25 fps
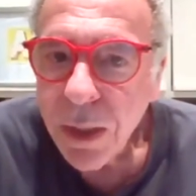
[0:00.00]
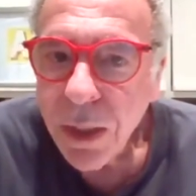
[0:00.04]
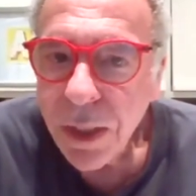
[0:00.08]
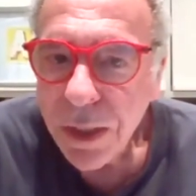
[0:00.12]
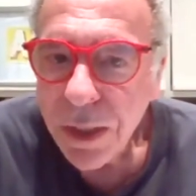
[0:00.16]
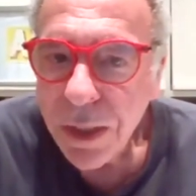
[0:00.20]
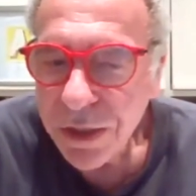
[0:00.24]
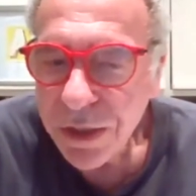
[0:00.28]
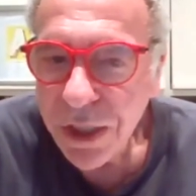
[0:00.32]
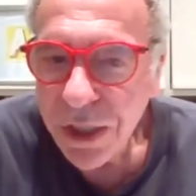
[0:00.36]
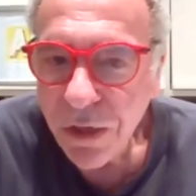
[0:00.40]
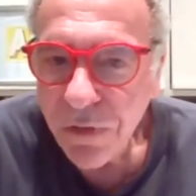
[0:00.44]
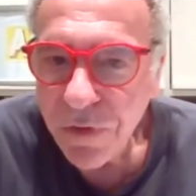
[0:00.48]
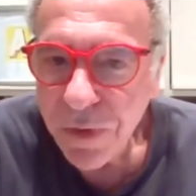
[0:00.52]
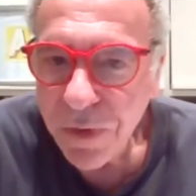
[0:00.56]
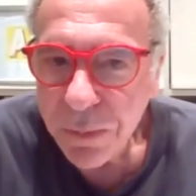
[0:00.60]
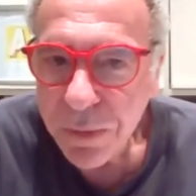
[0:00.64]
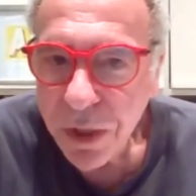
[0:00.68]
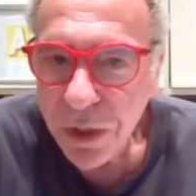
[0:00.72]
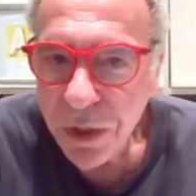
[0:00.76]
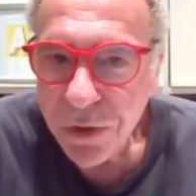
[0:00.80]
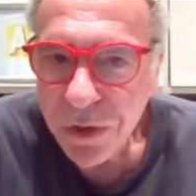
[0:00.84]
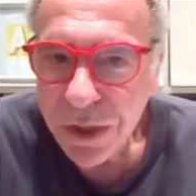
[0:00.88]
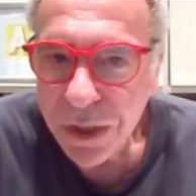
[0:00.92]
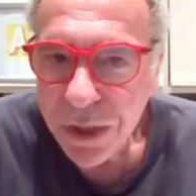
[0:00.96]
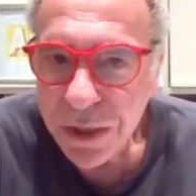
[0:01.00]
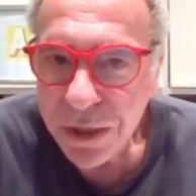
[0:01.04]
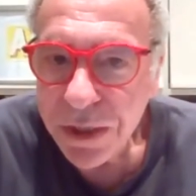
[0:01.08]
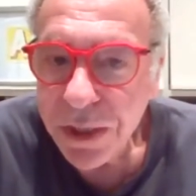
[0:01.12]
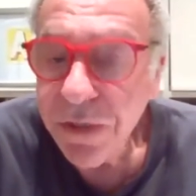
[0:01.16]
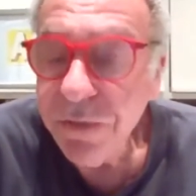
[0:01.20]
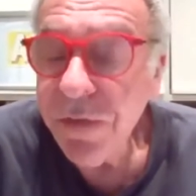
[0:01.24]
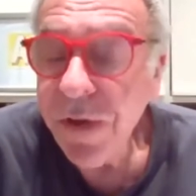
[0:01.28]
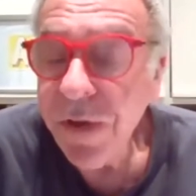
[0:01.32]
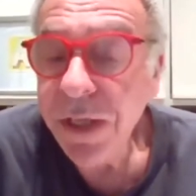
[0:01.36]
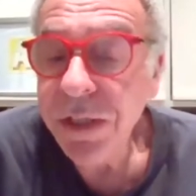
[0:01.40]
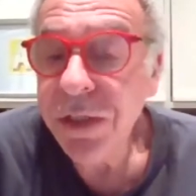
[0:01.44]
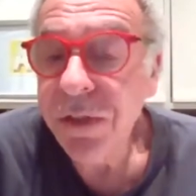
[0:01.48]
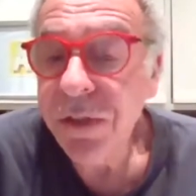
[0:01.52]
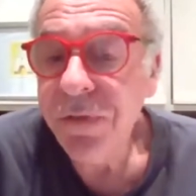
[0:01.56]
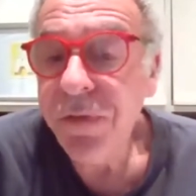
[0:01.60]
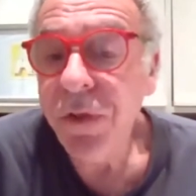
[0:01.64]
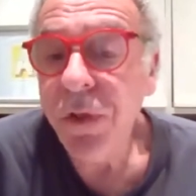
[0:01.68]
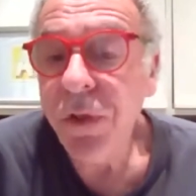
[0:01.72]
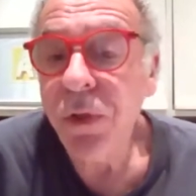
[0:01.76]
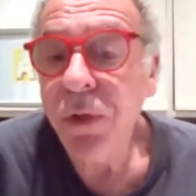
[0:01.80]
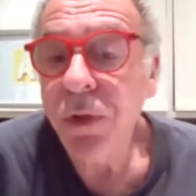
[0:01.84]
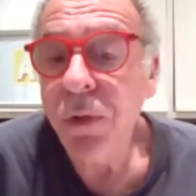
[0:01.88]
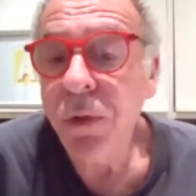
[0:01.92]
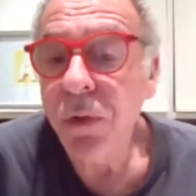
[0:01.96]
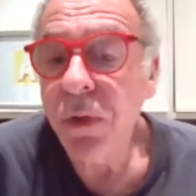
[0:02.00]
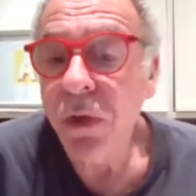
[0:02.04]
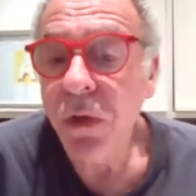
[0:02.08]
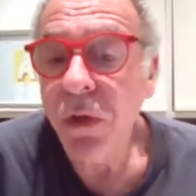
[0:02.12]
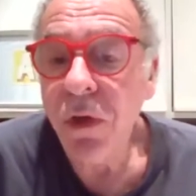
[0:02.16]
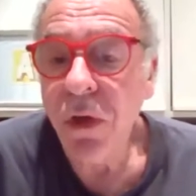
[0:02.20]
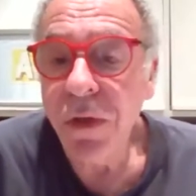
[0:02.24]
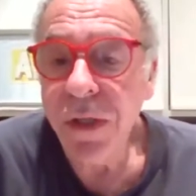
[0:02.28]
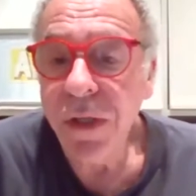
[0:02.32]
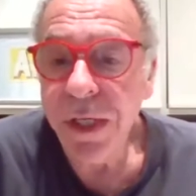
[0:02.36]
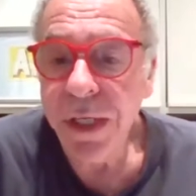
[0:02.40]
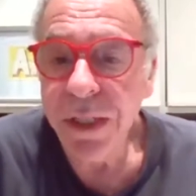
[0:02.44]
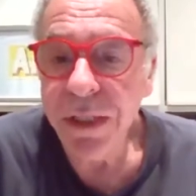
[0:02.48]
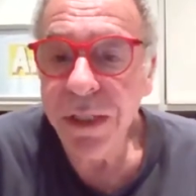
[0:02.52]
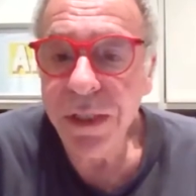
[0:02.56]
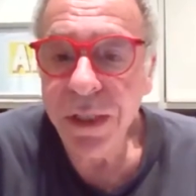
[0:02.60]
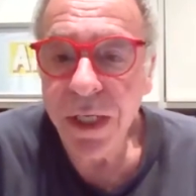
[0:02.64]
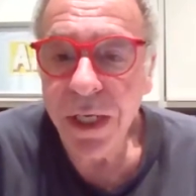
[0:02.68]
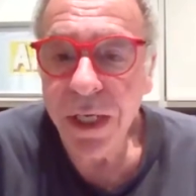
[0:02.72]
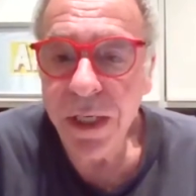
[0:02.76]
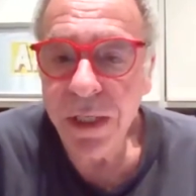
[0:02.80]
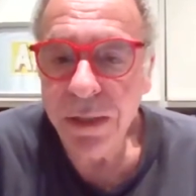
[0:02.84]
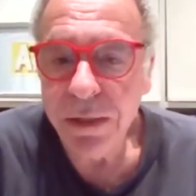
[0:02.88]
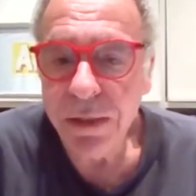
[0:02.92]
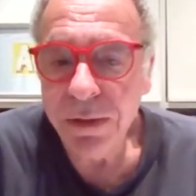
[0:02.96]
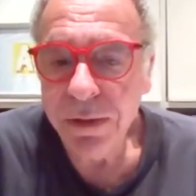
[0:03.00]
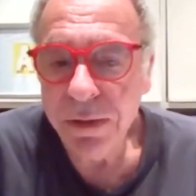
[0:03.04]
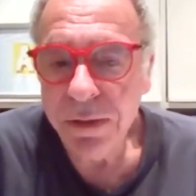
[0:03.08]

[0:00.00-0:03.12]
self-hypnosis. And in fact, if you look on the internet,